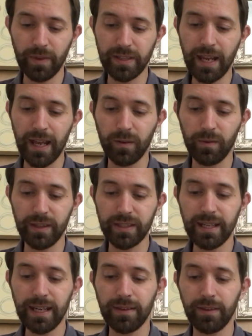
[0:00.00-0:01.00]
the deck with his
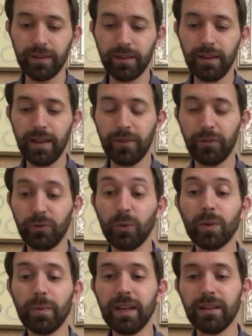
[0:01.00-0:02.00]
teeth and threw
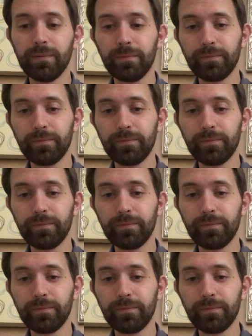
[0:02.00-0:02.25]
them in.